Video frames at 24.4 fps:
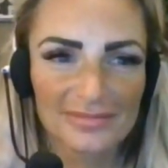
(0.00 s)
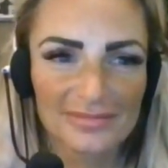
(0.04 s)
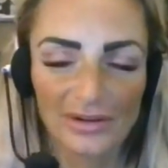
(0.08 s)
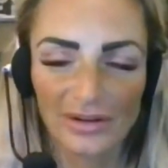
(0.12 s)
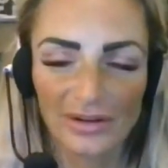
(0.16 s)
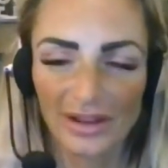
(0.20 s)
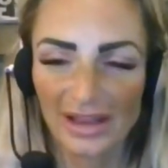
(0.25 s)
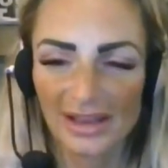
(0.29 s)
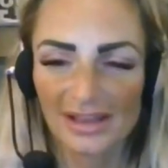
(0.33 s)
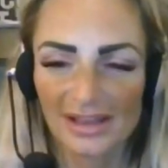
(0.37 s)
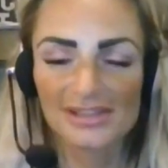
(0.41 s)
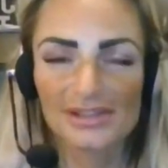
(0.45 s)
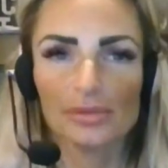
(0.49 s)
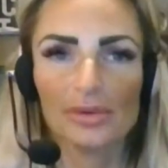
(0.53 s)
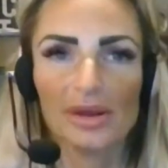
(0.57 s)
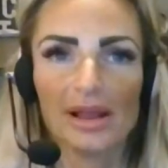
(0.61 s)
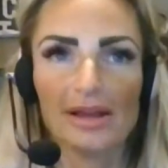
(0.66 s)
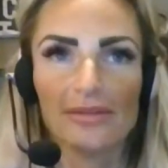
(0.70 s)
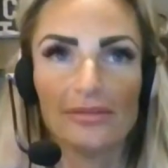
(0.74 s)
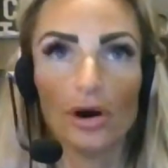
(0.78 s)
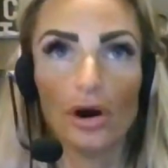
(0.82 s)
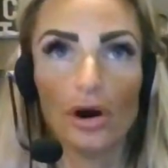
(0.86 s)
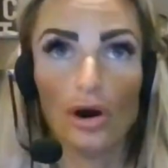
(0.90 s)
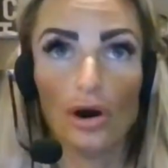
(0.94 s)
Okay. So
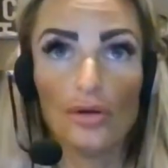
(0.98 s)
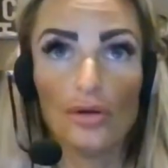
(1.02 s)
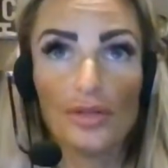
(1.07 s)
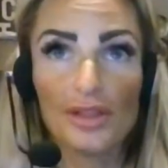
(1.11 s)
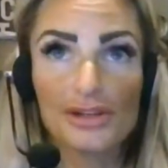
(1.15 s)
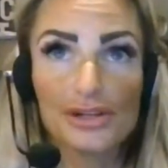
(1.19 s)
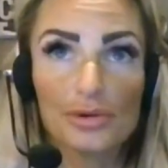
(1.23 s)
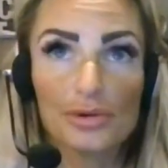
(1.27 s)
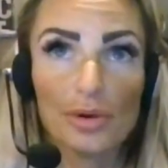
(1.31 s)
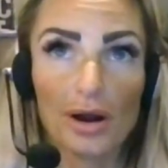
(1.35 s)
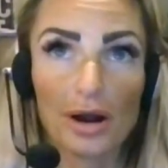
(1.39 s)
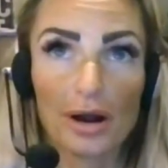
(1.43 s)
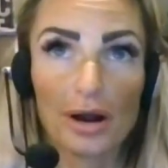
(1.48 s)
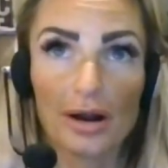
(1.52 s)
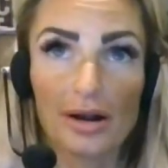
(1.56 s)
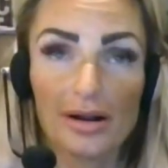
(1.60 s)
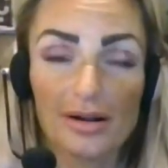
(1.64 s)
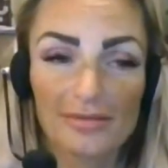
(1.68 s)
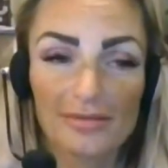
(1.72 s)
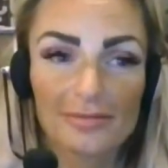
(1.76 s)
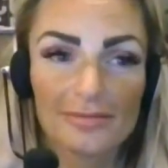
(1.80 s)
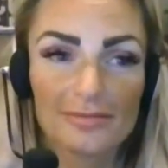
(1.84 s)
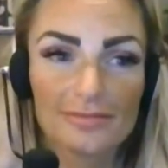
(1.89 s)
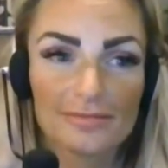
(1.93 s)
we have all that you
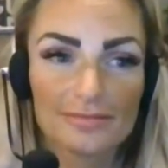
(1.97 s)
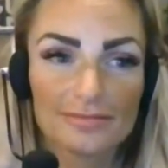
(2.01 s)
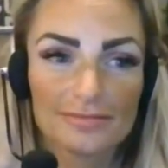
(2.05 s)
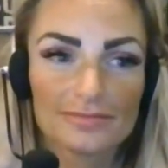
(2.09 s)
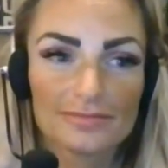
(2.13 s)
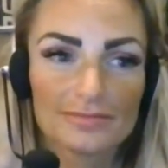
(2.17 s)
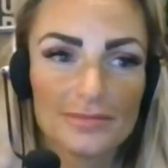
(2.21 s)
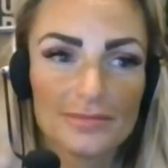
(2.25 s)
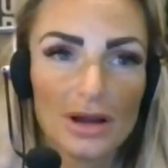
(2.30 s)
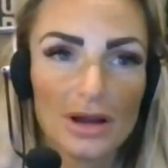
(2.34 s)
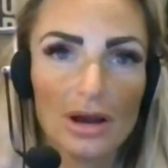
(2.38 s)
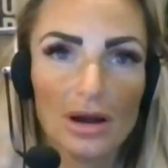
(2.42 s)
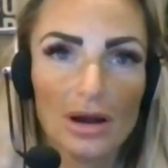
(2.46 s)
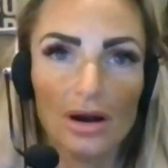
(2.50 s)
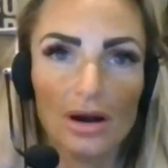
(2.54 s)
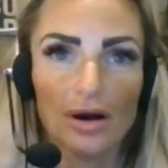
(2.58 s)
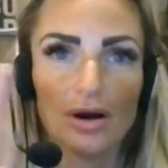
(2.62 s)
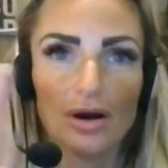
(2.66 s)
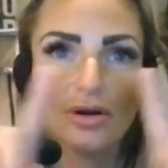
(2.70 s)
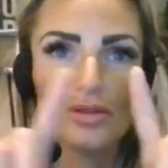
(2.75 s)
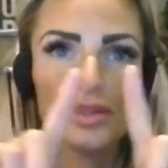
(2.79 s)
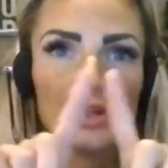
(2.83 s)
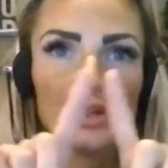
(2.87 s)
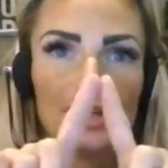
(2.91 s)
are,
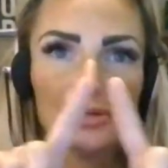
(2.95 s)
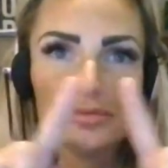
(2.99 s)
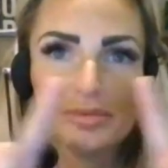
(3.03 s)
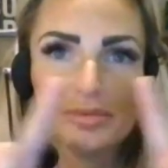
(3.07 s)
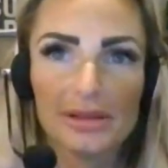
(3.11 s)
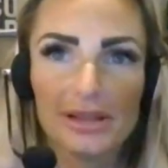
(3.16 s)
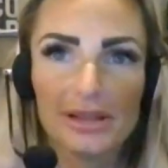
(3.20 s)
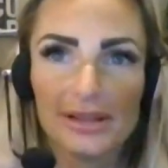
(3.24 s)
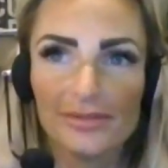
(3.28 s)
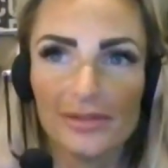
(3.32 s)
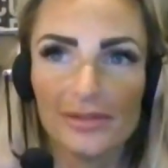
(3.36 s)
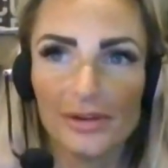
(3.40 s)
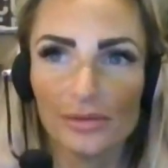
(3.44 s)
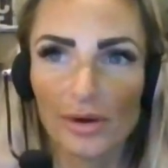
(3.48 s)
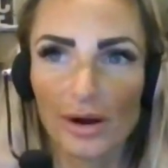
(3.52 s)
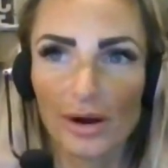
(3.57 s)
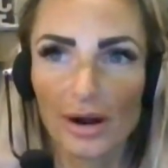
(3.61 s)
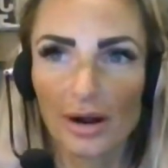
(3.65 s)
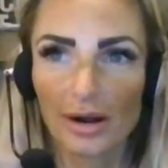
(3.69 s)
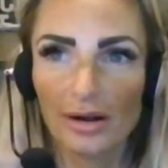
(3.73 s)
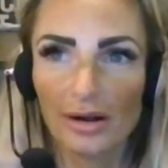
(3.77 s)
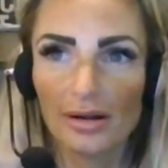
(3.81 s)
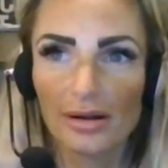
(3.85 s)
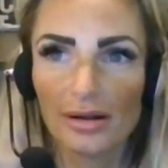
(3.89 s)
all that you believe you
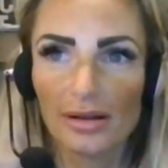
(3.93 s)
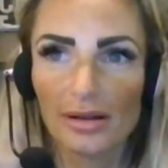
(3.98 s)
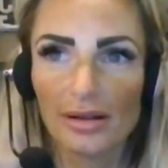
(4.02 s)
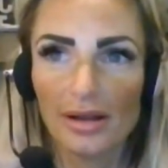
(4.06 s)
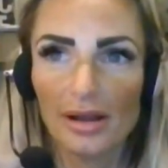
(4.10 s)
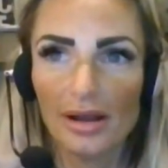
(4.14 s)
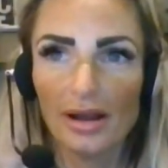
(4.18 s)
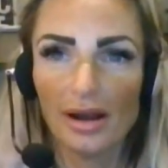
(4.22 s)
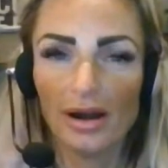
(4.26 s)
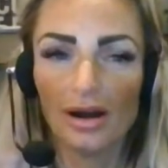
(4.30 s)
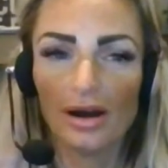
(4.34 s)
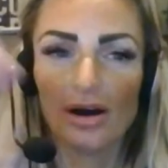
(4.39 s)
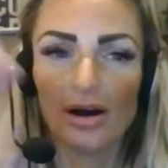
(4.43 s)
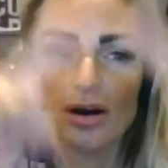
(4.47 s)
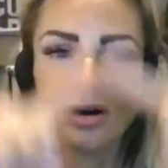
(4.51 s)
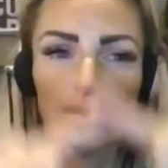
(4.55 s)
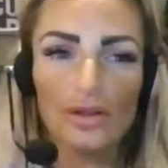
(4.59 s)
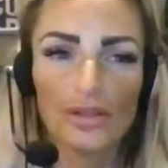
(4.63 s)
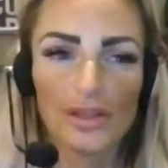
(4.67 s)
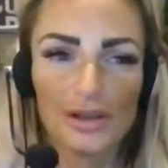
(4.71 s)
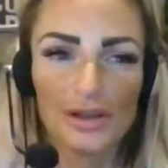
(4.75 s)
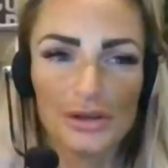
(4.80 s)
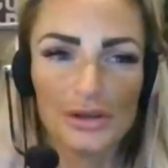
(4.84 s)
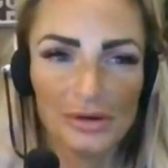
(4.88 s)
are,
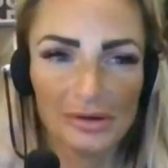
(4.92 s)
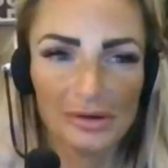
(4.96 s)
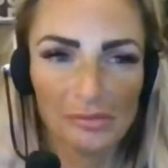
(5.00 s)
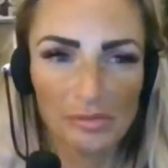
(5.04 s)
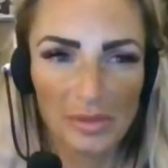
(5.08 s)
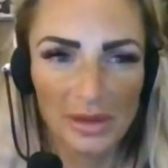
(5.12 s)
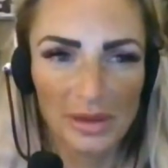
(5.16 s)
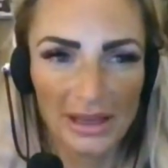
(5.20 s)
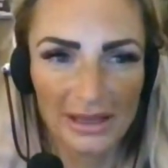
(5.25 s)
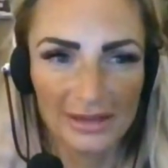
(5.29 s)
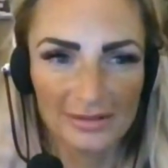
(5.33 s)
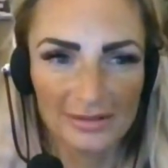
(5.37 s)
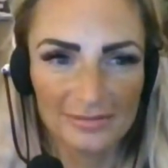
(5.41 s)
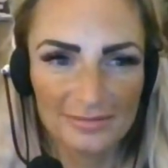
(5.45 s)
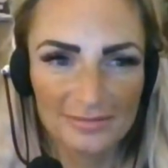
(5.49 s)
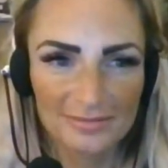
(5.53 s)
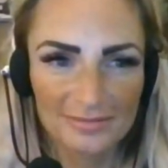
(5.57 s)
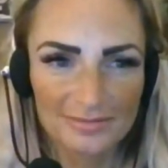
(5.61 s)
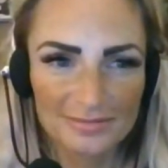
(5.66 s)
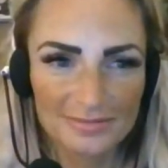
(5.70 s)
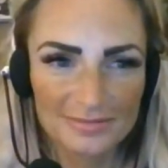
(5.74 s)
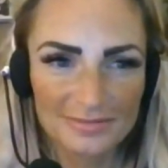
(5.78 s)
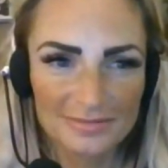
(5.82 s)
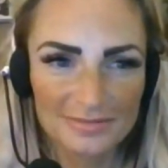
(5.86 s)
all that you have been.
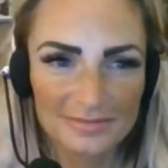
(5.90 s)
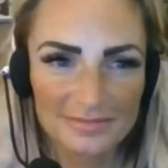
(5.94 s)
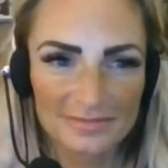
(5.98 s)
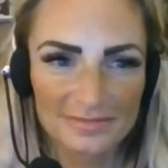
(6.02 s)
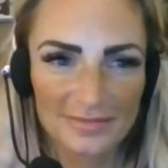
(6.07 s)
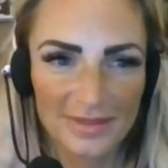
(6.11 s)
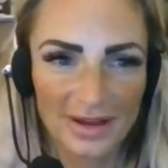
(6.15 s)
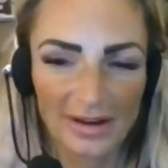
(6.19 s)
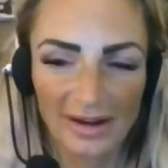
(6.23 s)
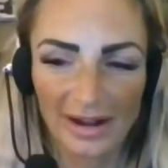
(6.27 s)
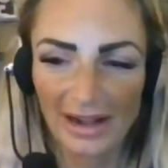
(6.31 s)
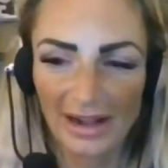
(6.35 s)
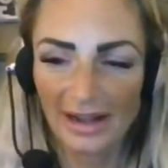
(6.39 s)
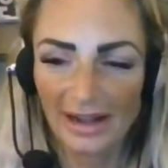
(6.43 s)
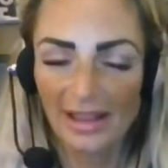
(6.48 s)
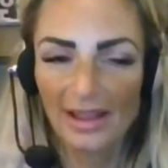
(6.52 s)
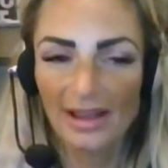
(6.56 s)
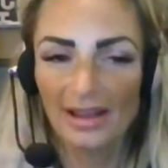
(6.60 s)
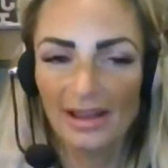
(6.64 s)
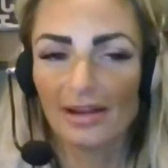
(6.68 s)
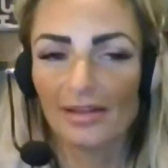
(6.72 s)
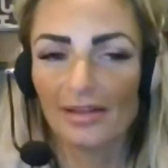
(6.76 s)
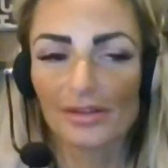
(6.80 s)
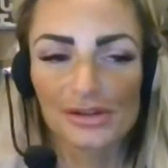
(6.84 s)
All right.
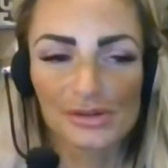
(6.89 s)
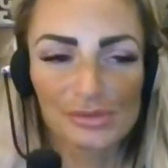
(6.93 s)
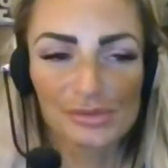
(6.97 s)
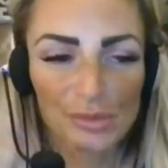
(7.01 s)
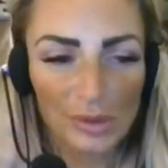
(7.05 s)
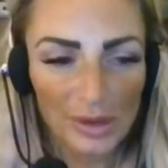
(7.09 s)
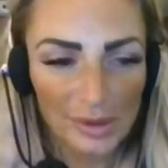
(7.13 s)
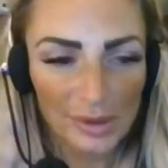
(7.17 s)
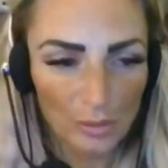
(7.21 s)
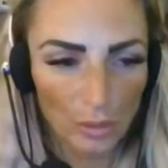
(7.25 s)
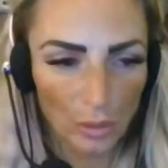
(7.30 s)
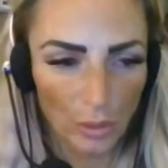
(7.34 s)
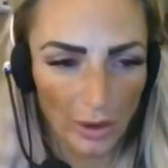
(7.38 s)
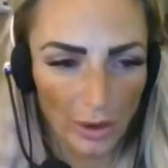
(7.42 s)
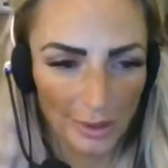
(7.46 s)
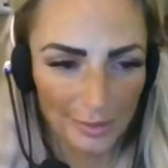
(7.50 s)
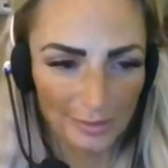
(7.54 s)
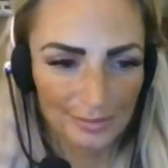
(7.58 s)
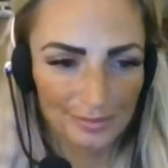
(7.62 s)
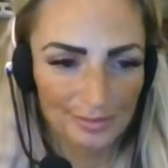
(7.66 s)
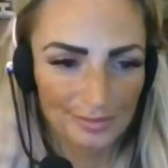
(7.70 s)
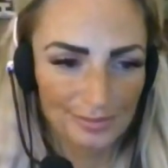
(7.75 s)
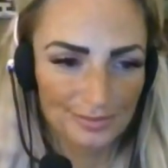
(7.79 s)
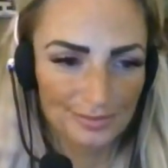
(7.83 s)
Now there's one more.